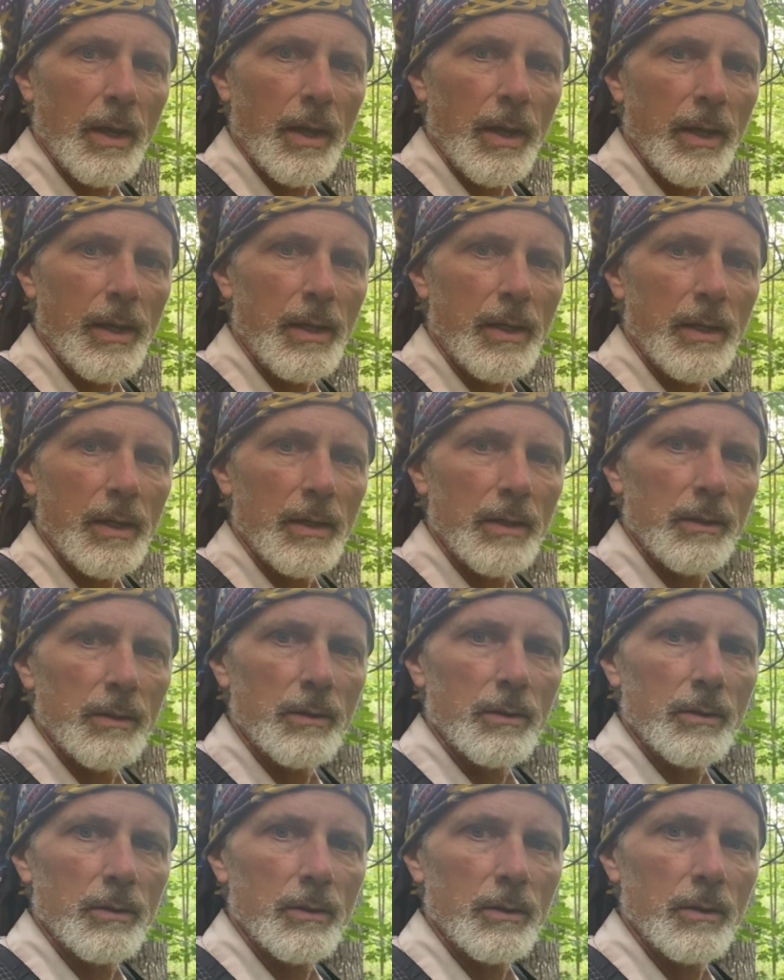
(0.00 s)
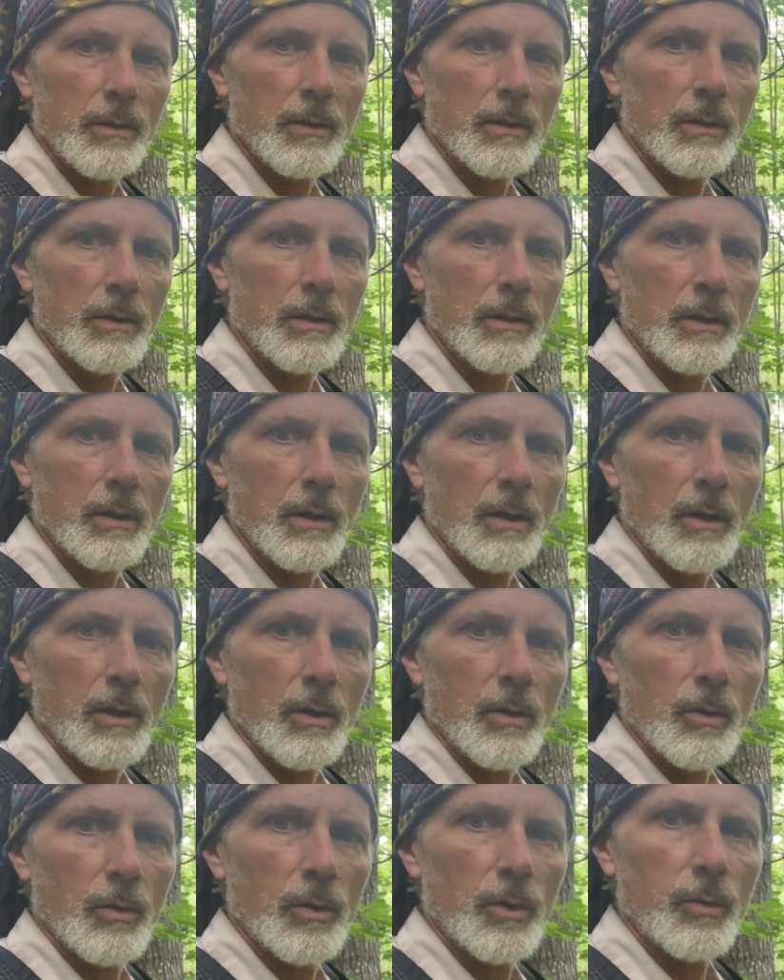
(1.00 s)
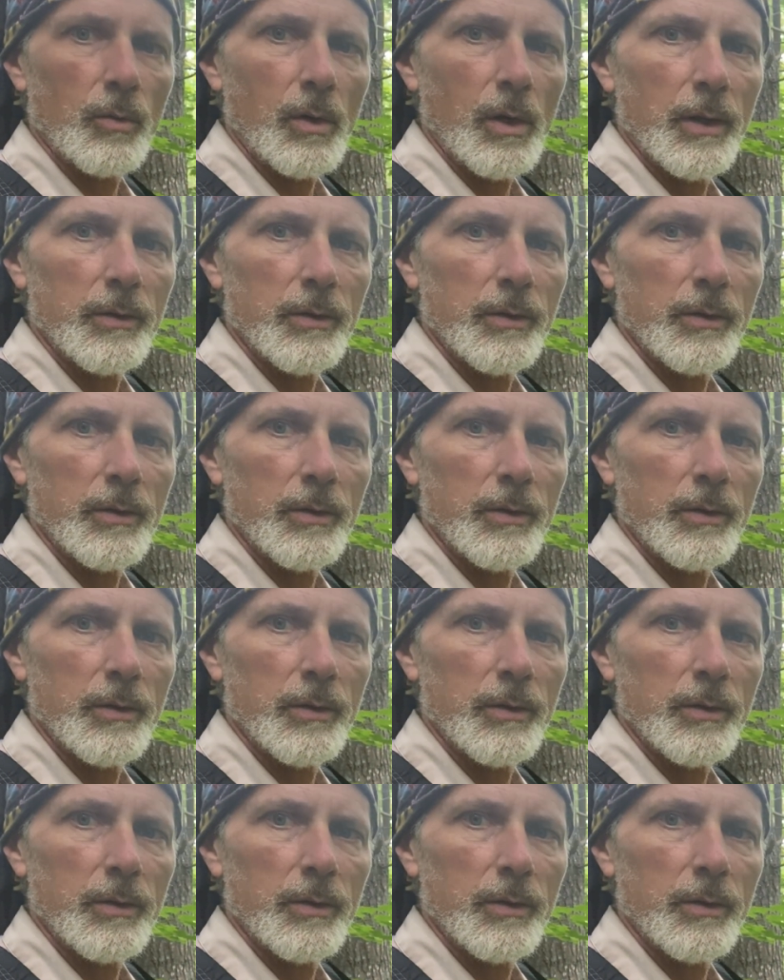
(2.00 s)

And what do I